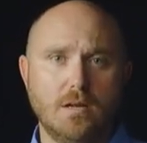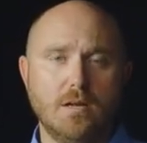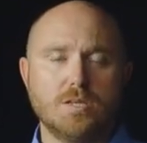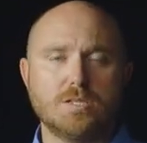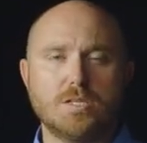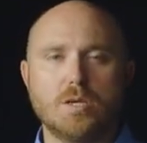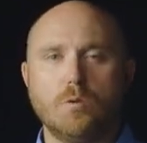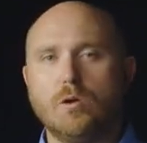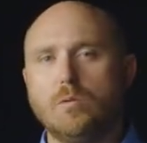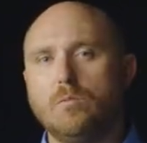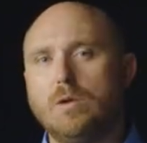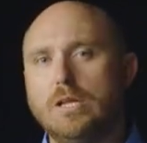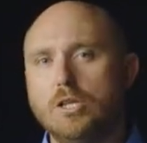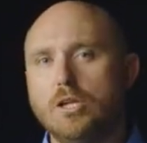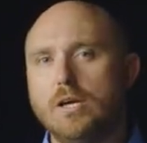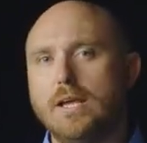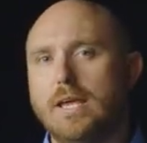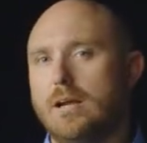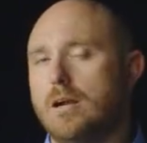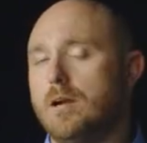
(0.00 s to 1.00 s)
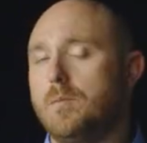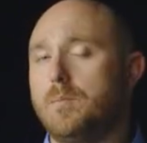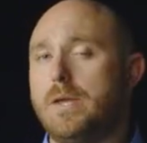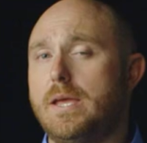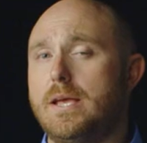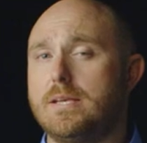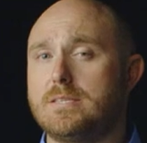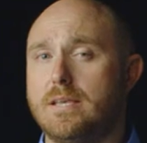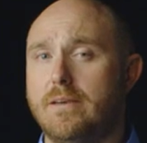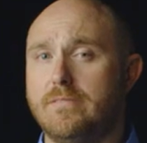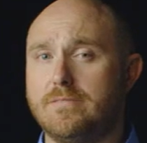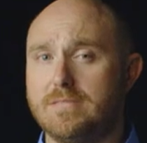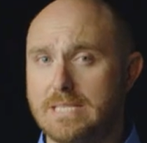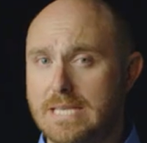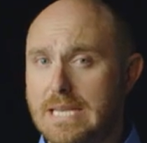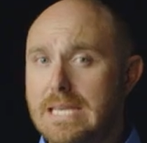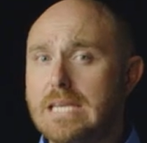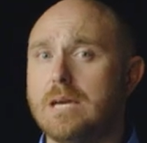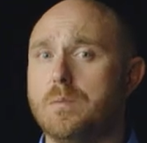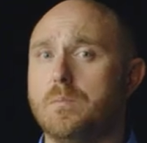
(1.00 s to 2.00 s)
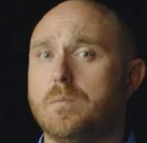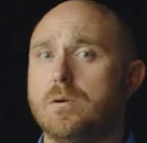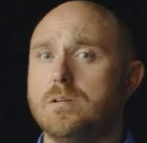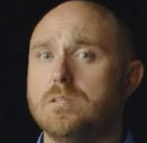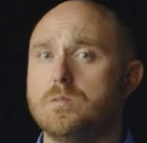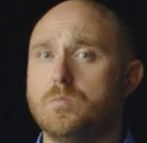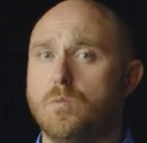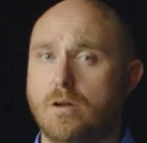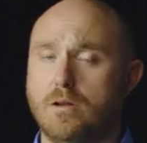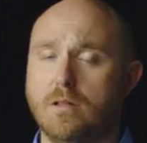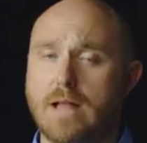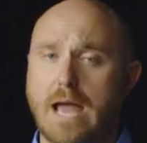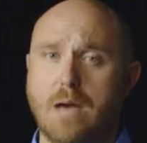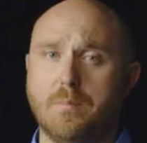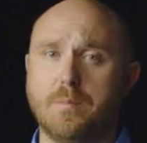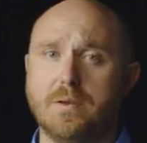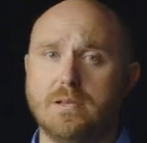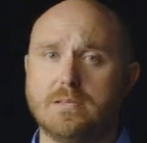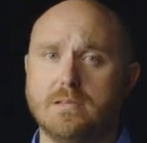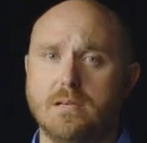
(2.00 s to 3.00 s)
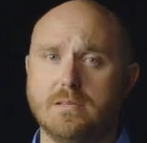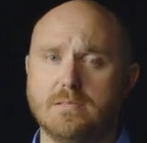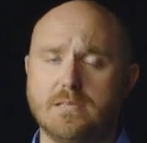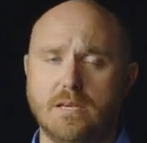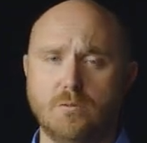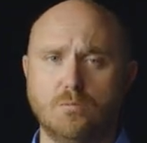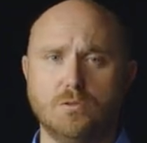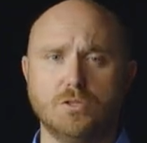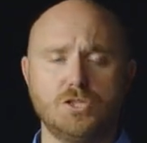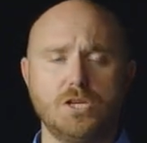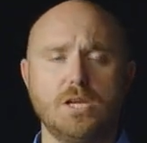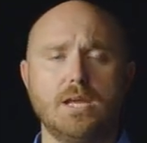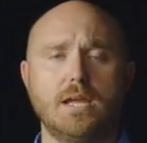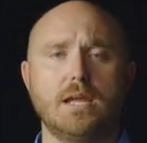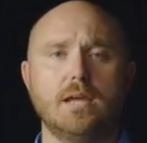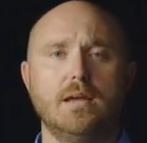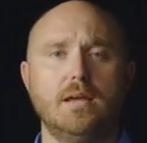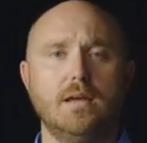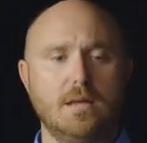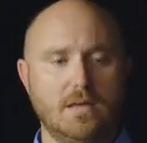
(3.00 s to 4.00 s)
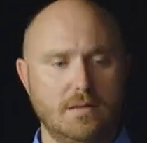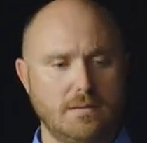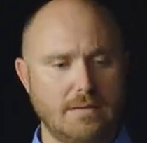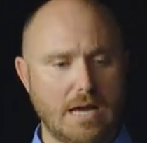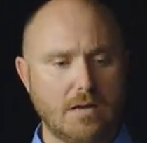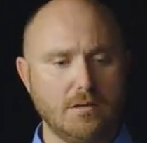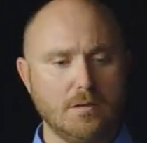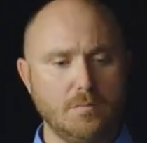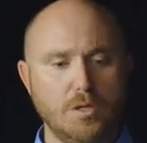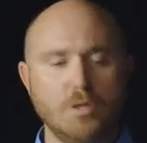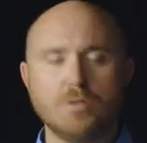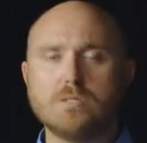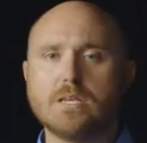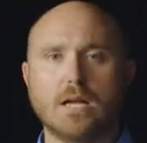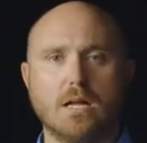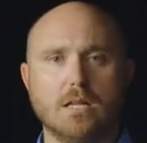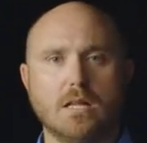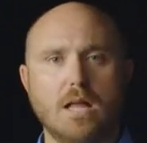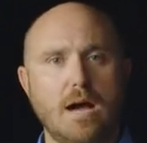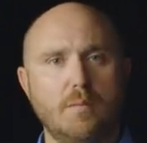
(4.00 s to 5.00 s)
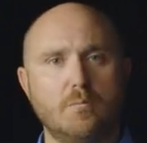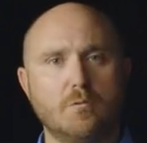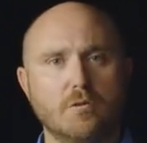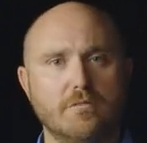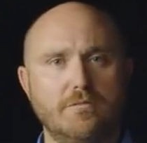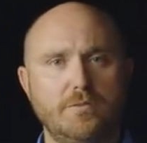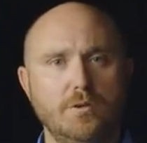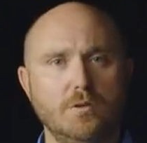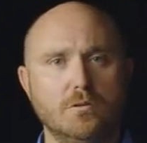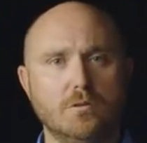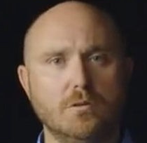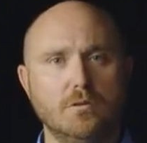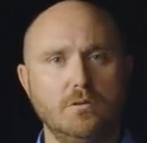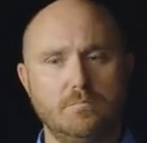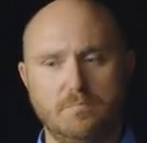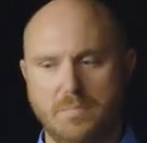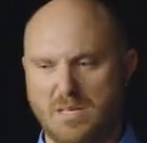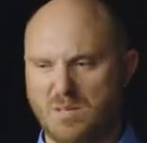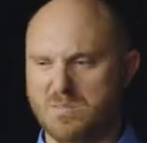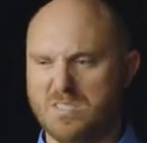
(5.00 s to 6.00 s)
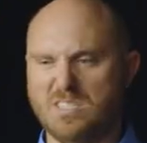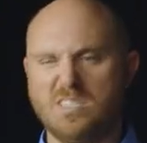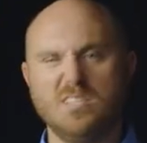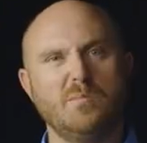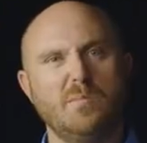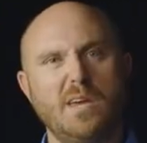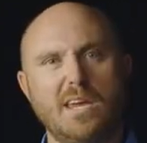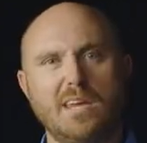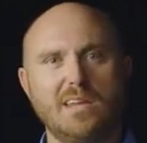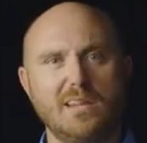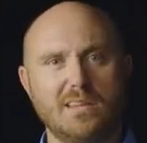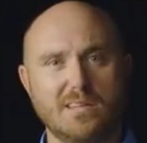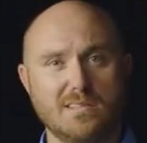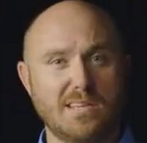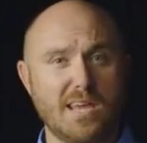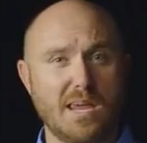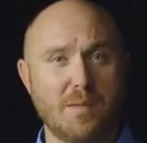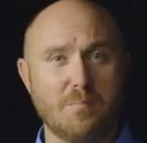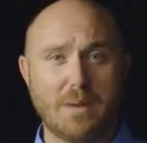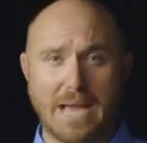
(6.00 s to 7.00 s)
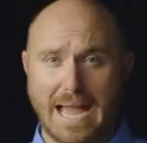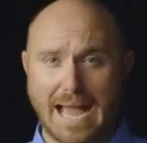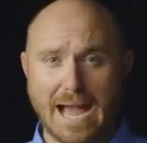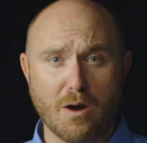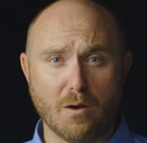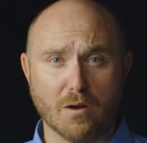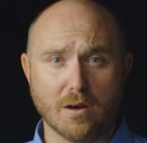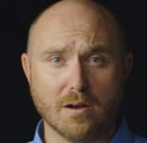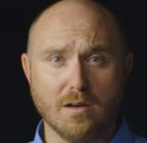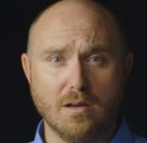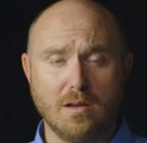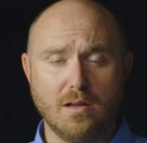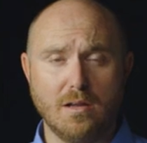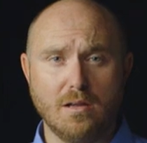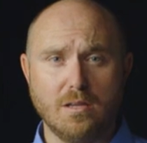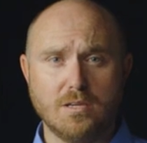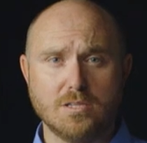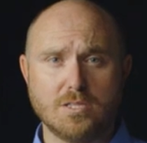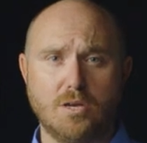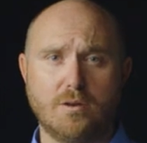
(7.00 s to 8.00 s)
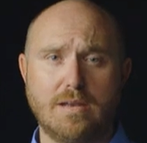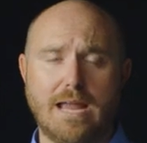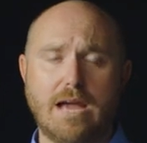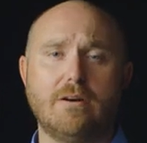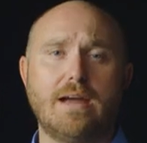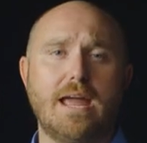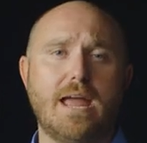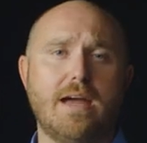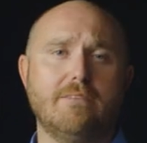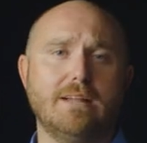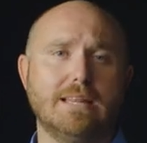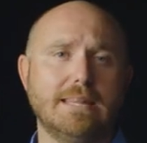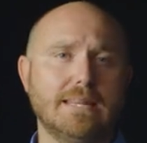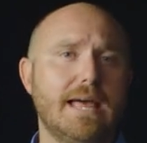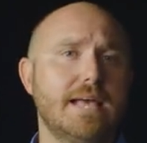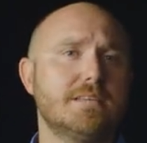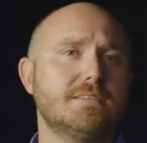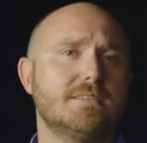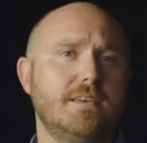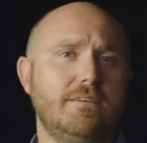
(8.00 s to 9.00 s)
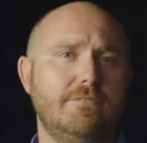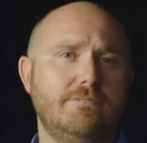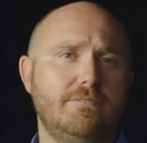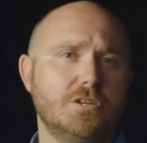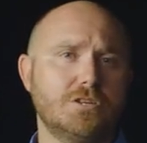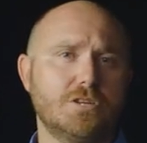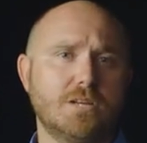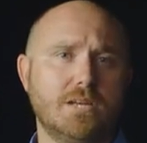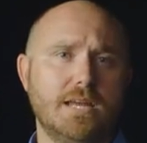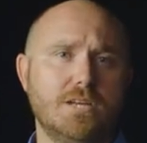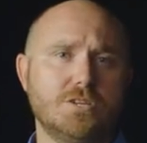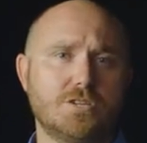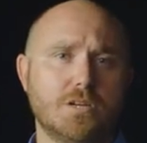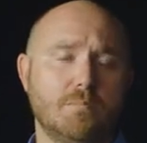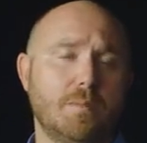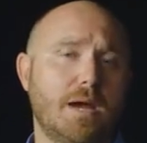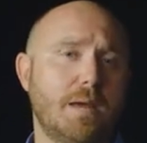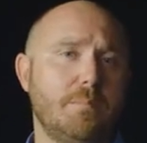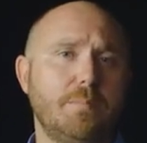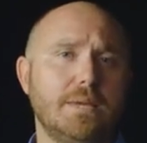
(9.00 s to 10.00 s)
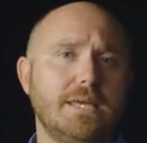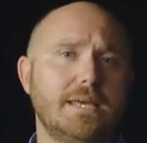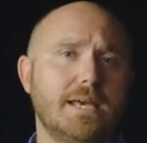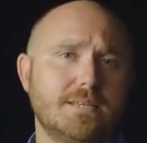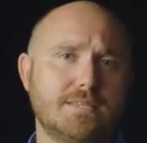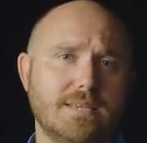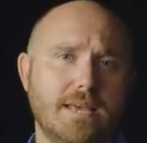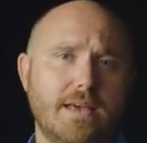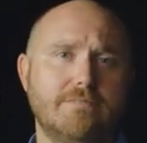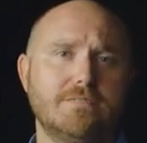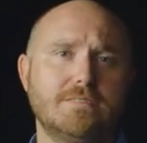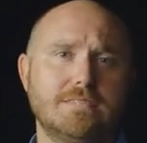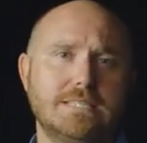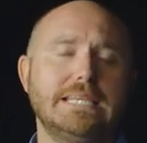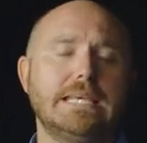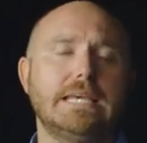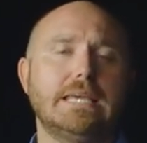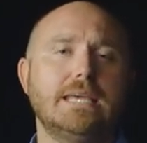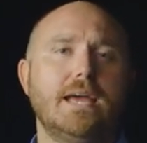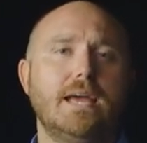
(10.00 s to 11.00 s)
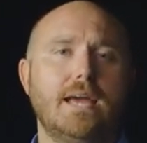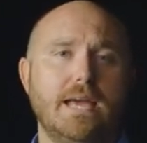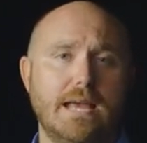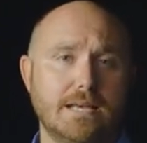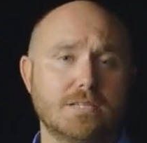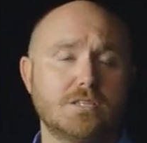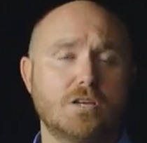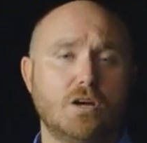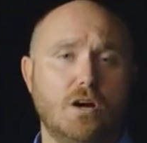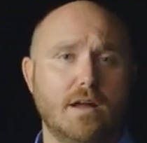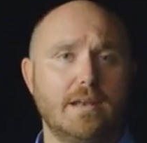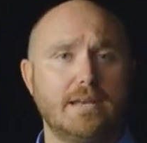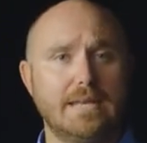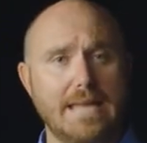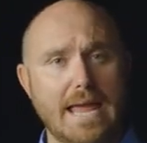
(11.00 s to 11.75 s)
So when we look at our BSFC numbers, what'll happen is I'll say, well, gee, now I'm using a lot more fuel, but I'm still making the same power, so now I have a less efficient engine. My BSFC has gone